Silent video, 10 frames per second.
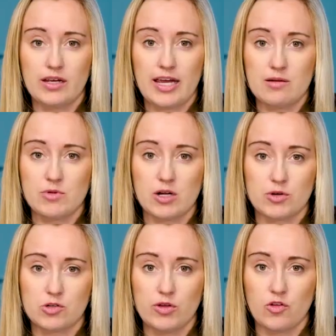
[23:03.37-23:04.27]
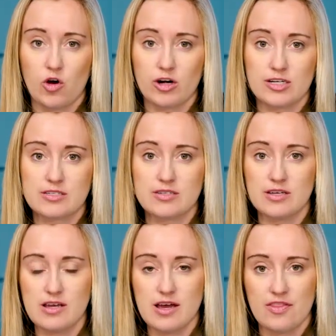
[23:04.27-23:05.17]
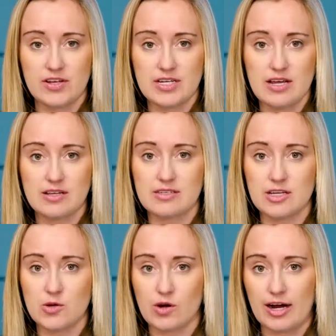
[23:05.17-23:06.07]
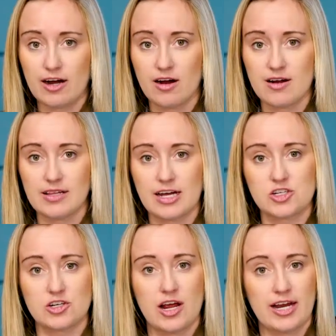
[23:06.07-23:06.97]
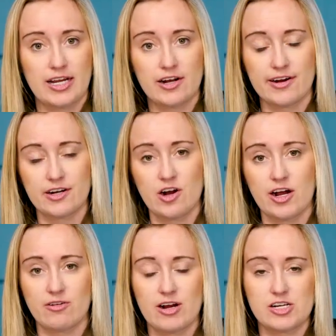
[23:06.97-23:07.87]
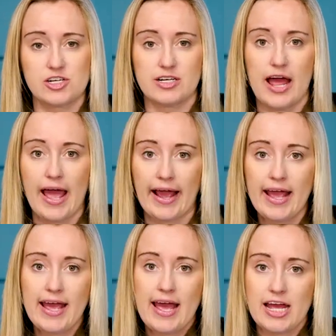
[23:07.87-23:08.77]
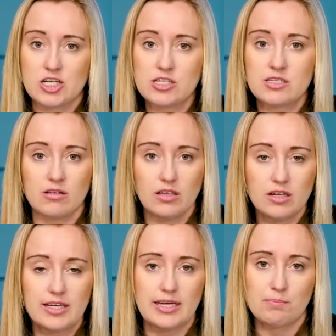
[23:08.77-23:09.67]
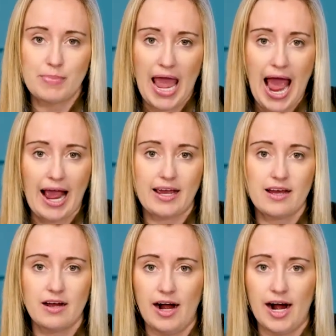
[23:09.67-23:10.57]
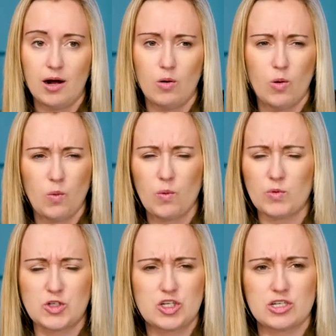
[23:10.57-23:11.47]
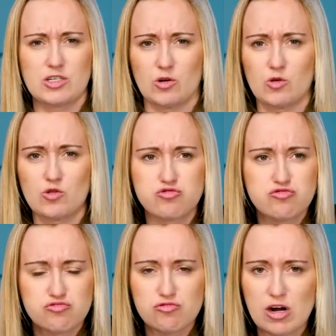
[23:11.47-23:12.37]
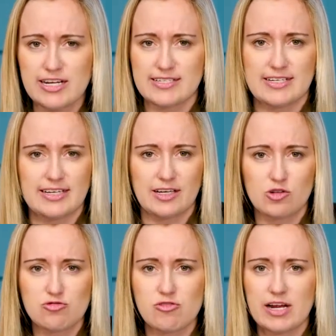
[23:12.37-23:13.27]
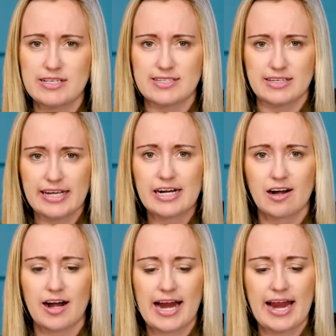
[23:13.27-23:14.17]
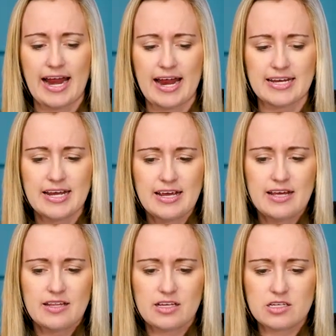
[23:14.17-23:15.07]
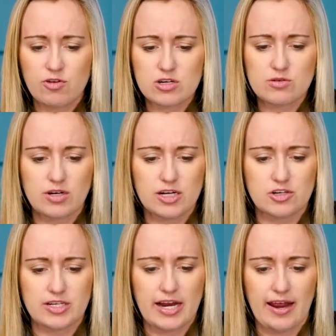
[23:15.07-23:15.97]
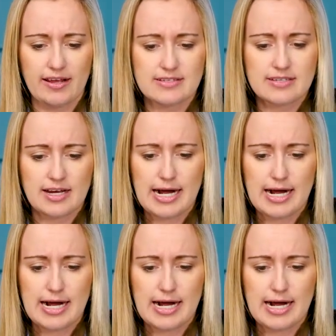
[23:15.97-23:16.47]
came here between the RNC and the DNC. We were here on election night, here on Inauguration Day, and just looking back, just a crazy, crazy year. And these first 100 days,